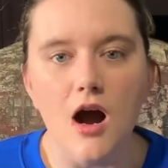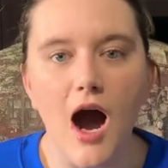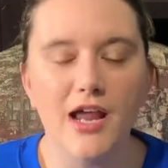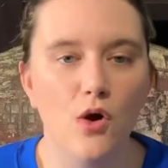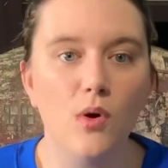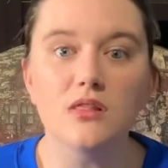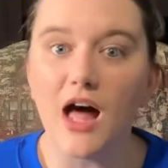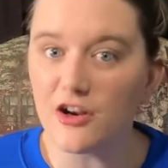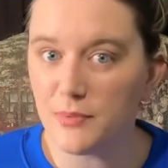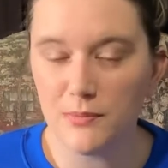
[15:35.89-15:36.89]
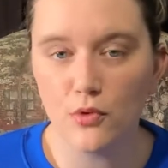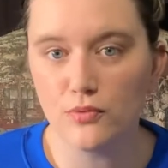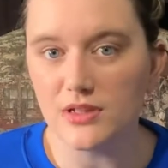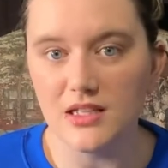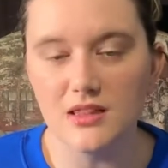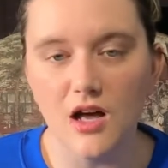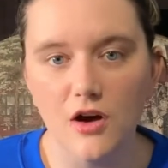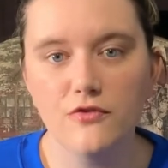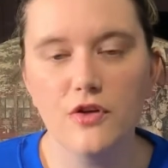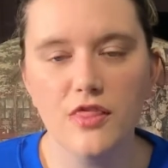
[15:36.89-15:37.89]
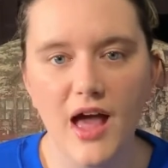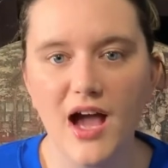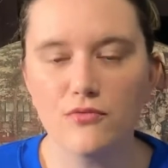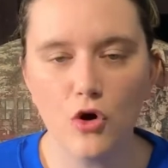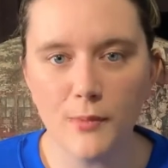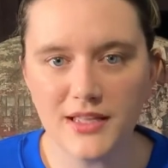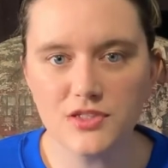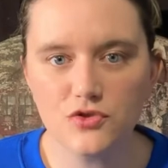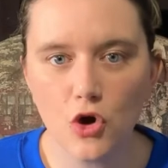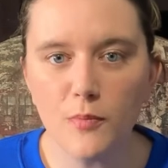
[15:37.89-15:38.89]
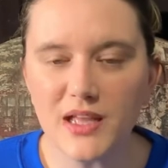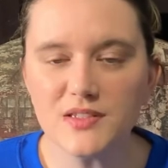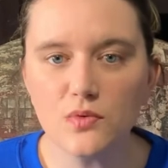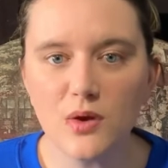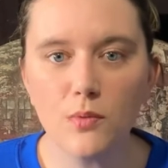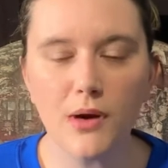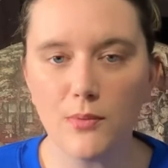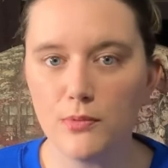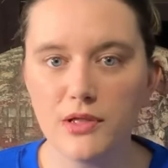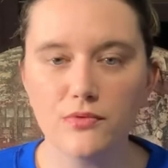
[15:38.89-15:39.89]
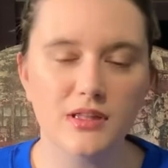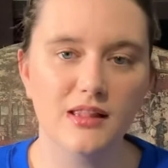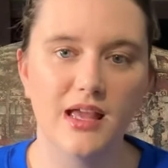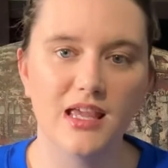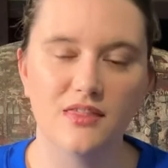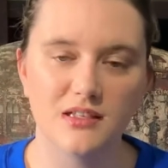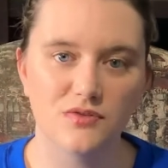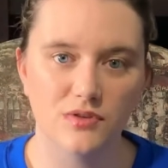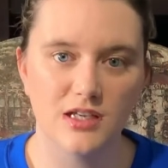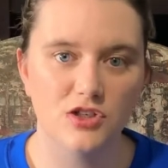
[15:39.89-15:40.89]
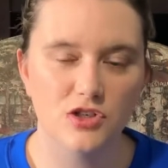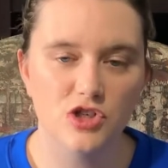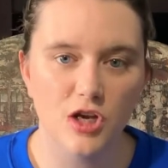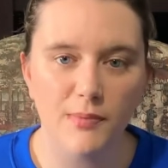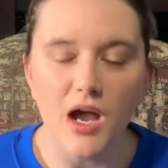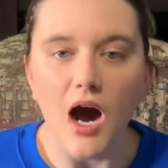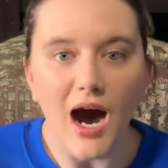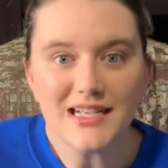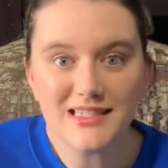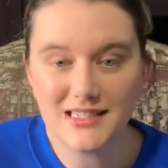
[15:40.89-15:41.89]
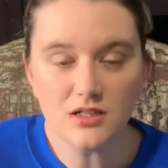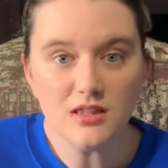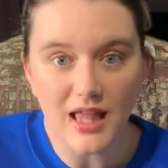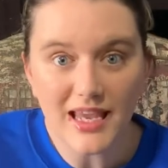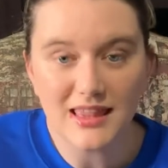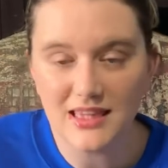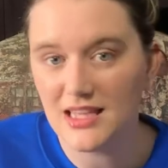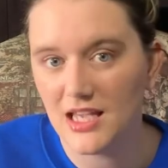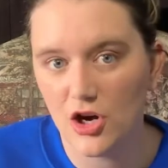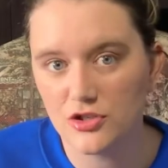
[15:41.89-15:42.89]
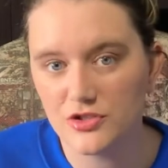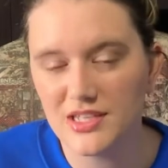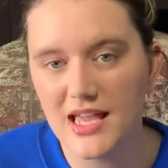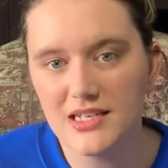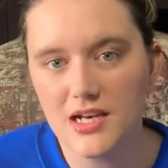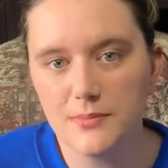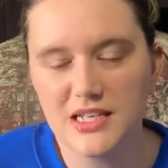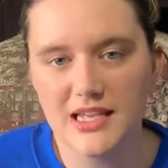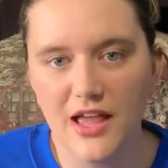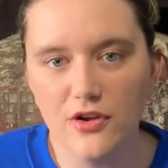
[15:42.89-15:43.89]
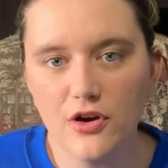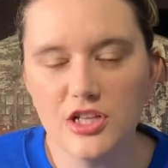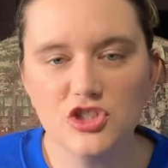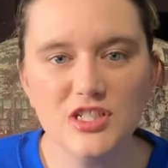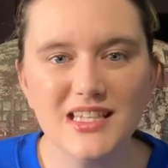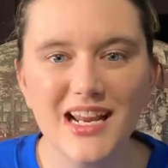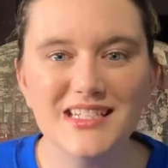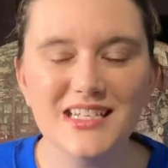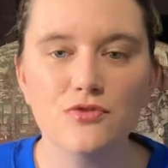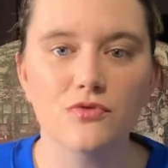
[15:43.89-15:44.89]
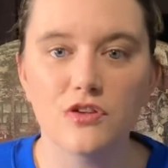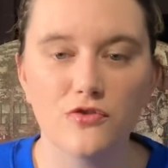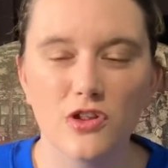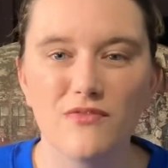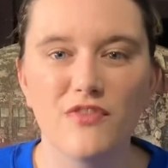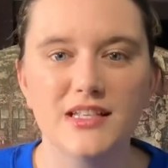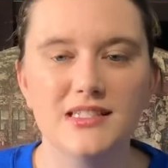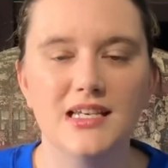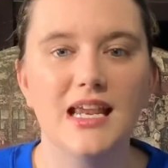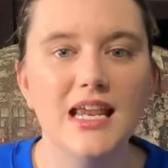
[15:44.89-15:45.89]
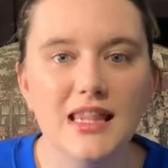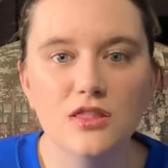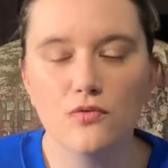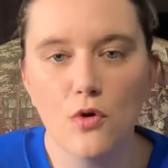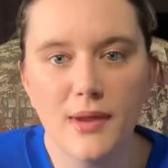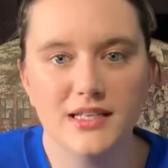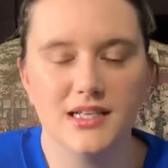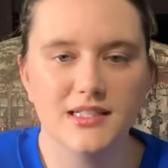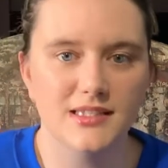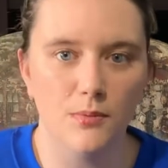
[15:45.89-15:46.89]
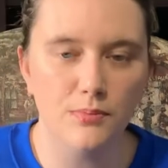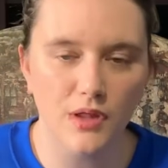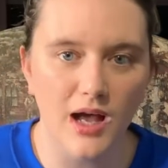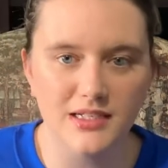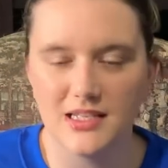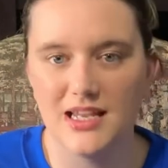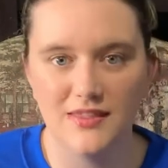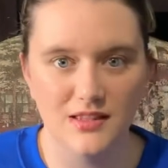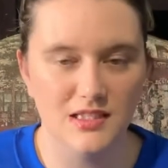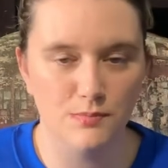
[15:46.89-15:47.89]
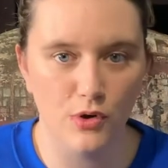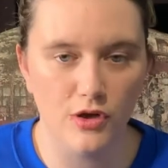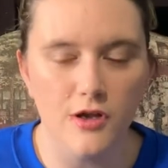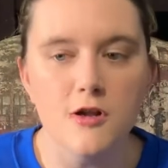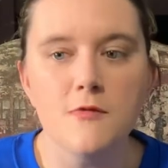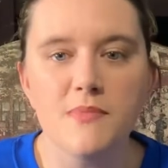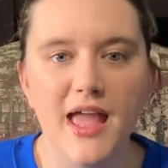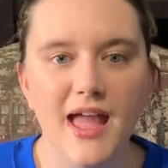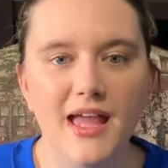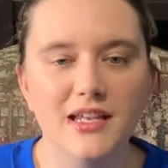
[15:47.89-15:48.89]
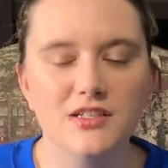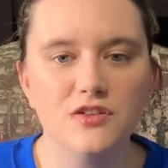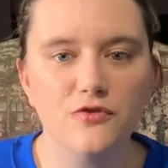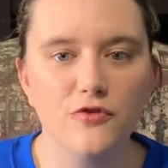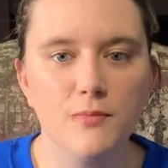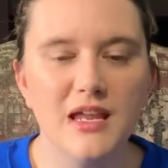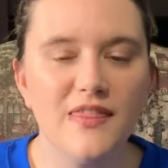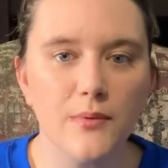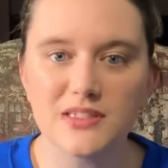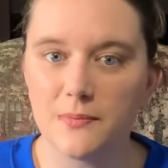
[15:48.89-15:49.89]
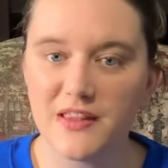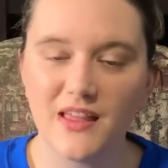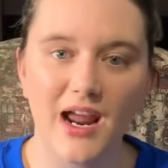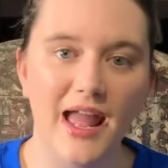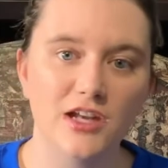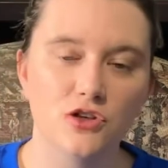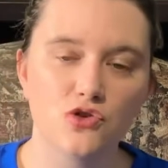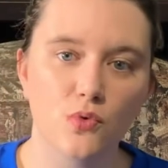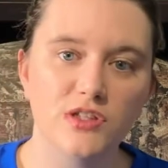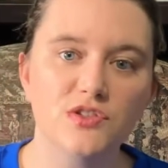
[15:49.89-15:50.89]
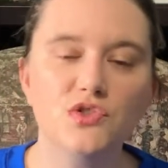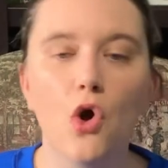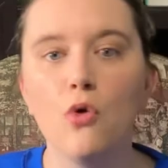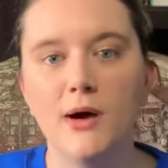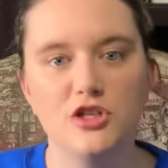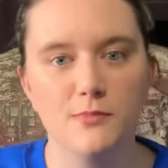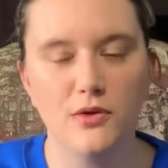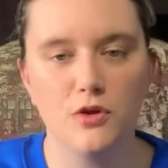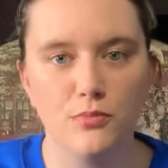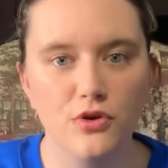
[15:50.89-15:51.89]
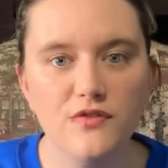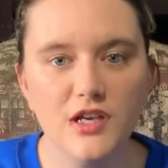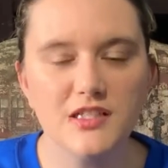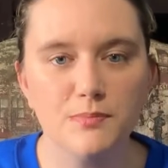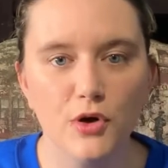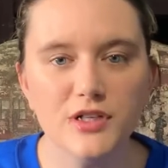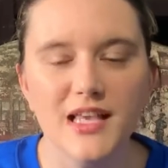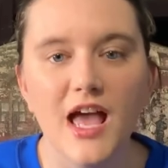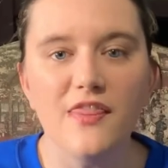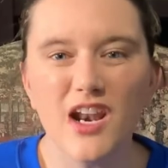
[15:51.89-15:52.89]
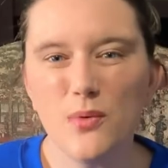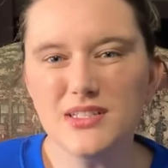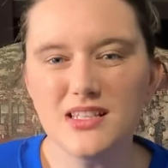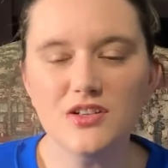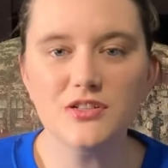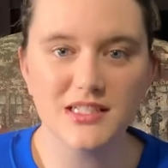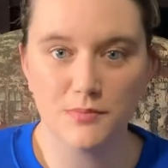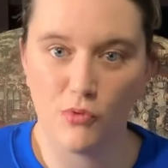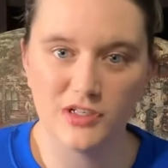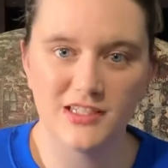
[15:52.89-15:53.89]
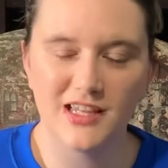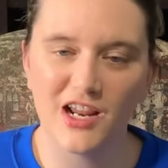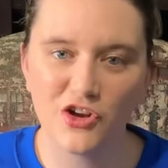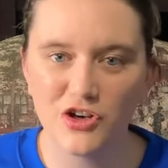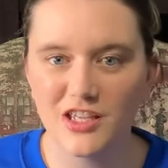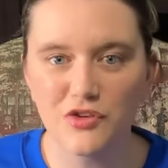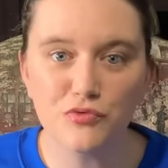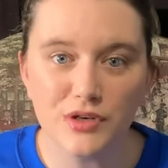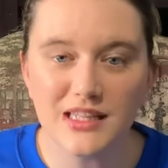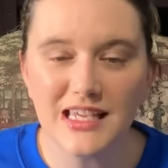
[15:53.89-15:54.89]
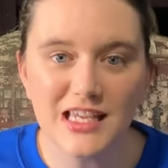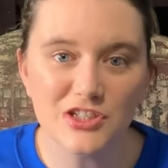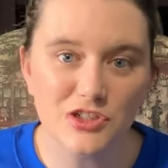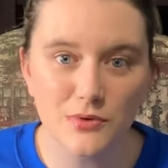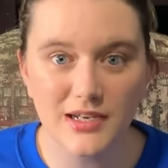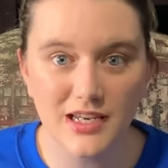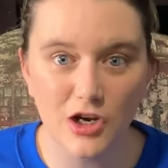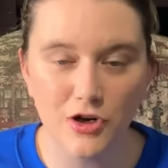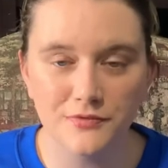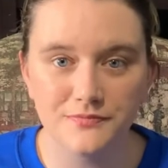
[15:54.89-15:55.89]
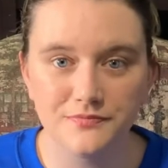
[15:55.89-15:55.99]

I know a lot of people really love that romance trope, and so they will probably really like this relationship. I still like that the characters ended up together. It's just that I didn't really feel invested in the romantic subplot in this book. And for me, that was something that I had enjoyed so much about the previous books that I was a little disappointed that I couldn't get really into it here.